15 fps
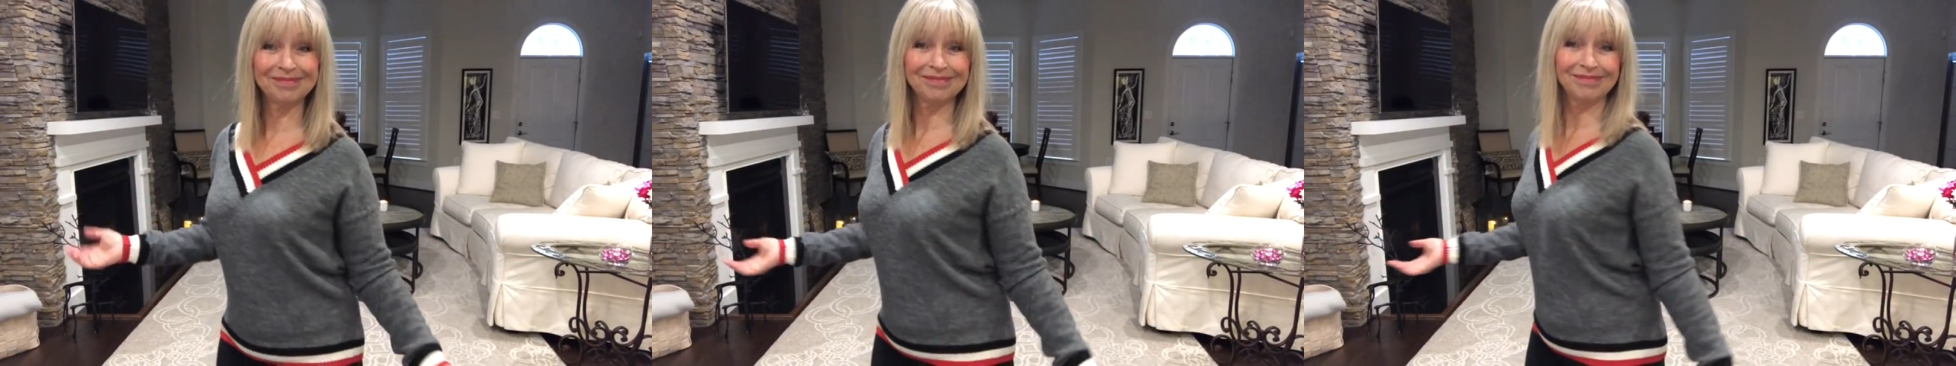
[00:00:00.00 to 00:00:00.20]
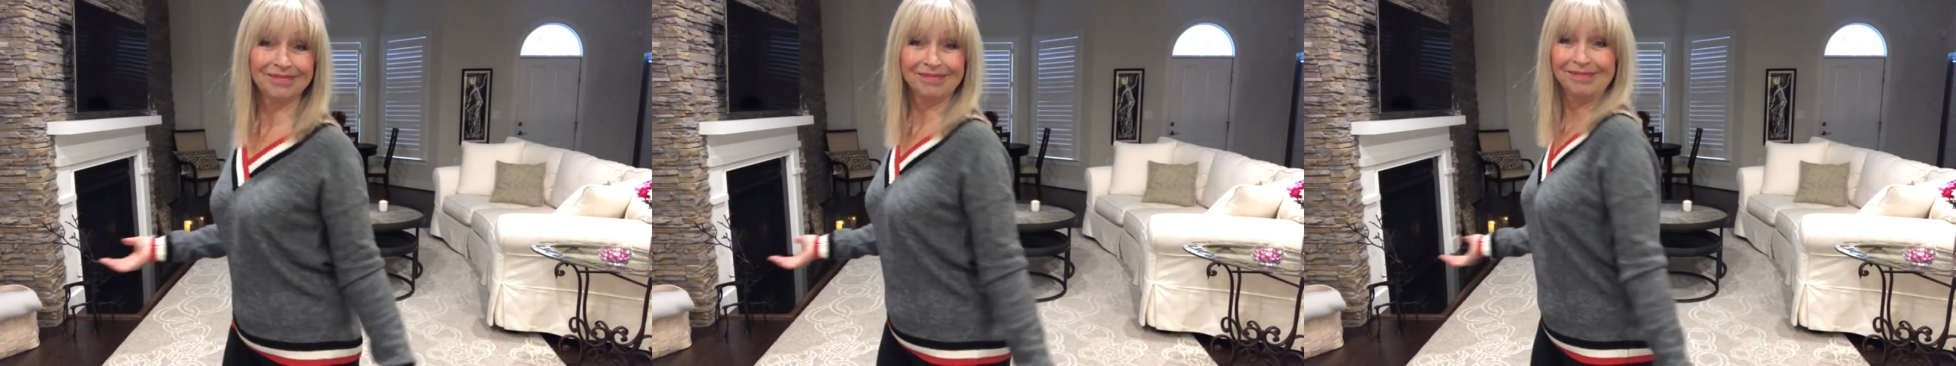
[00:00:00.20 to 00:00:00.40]

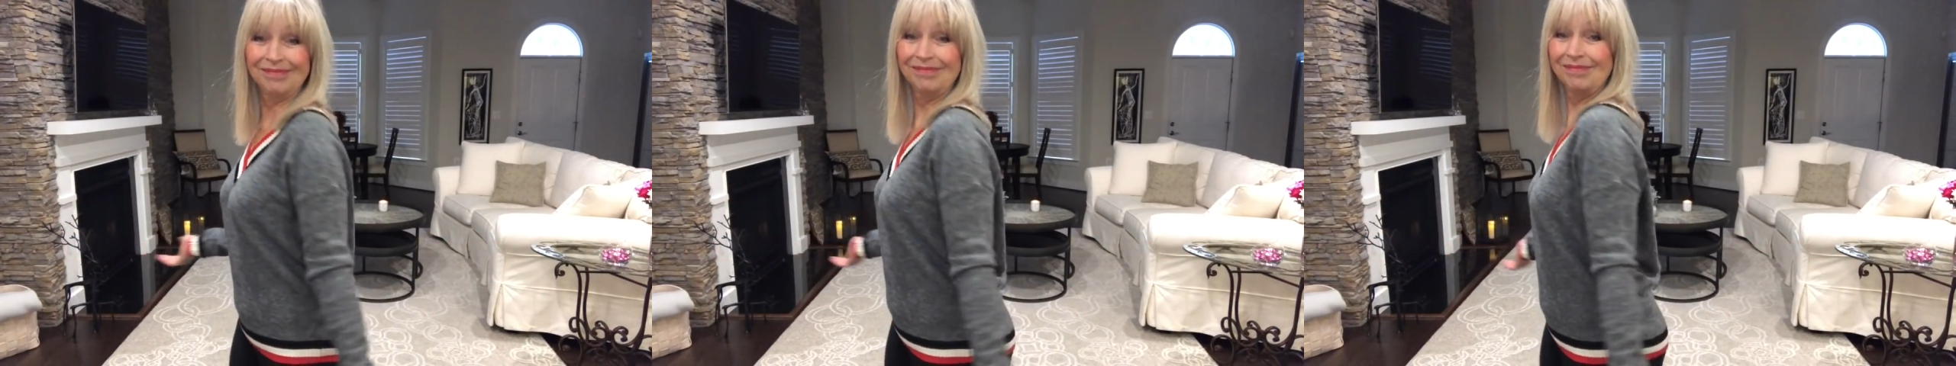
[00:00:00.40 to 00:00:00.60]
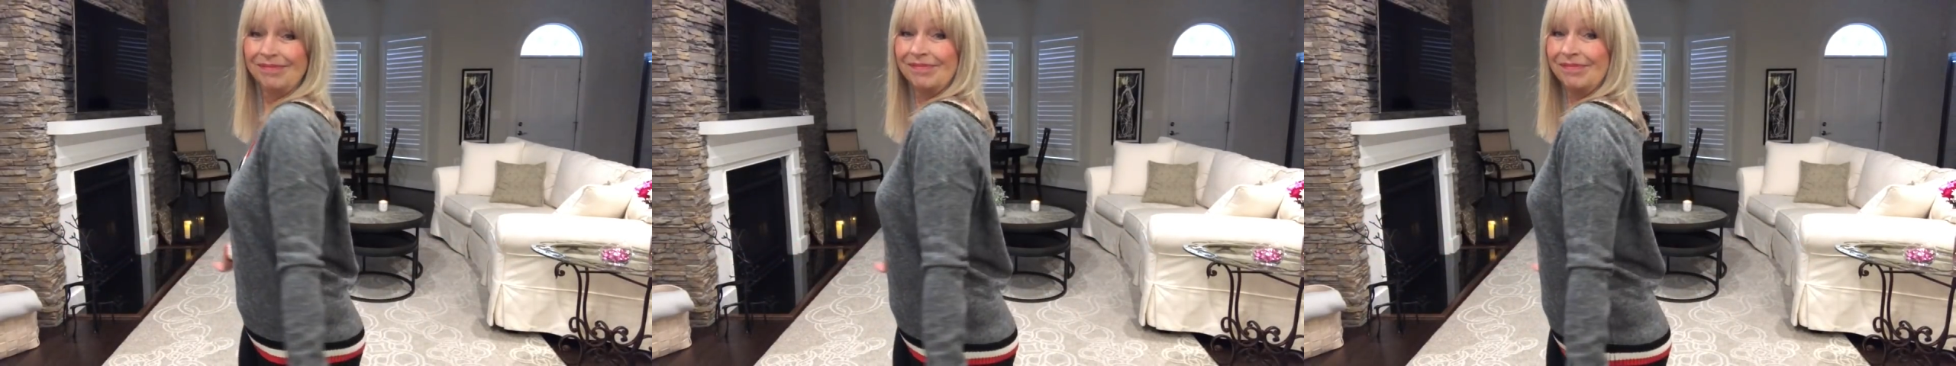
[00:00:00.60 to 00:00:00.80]

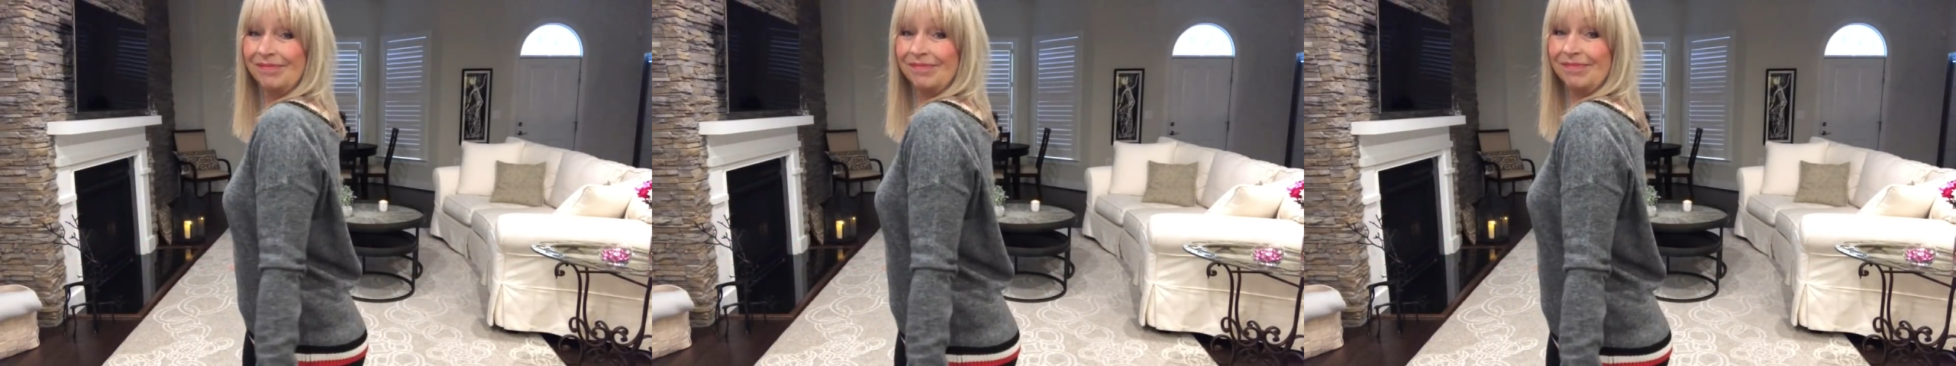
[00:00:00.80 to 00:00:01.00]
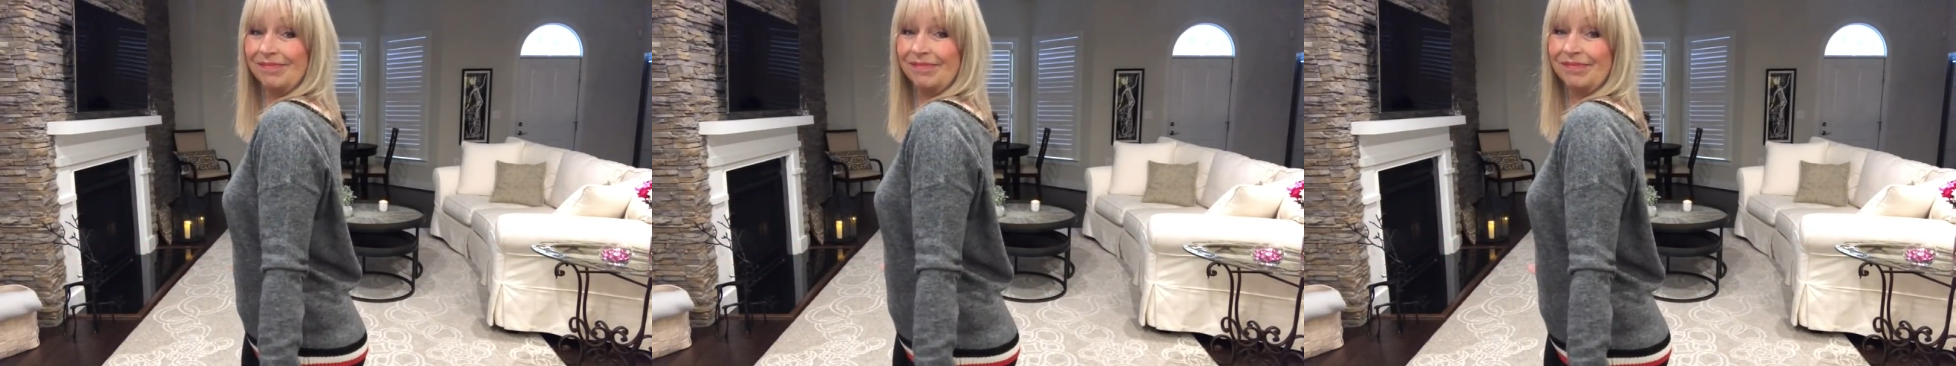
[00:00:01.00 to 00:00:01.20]

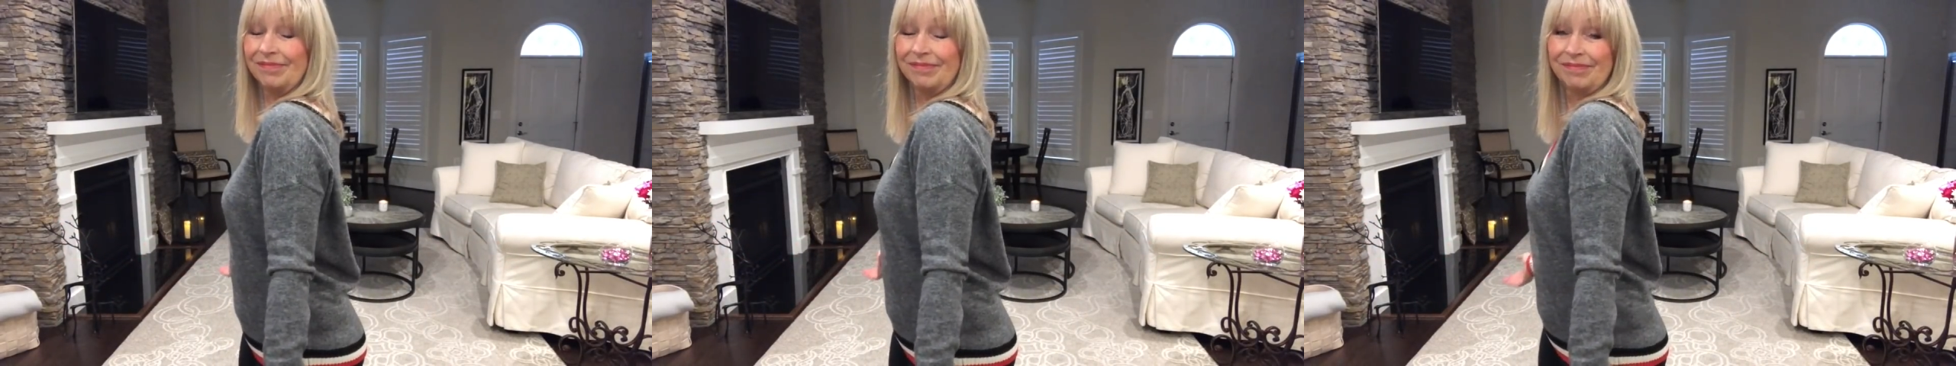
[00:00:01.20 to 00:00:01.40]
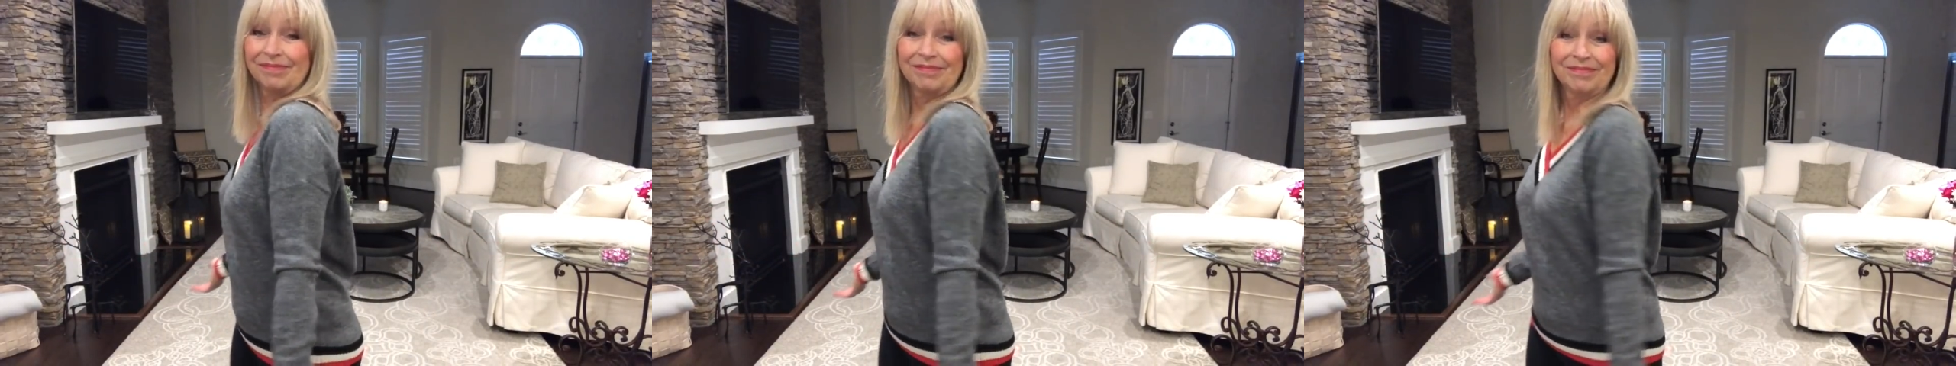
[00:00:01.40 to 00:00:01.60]

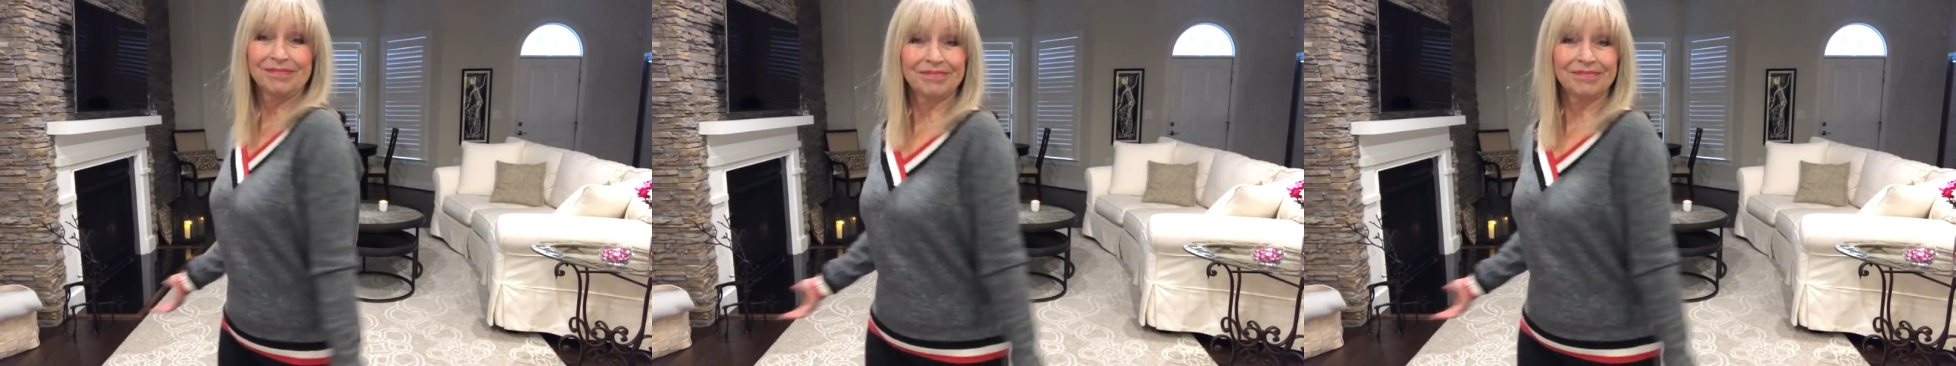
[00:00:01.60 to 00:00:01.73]
(no one is talking)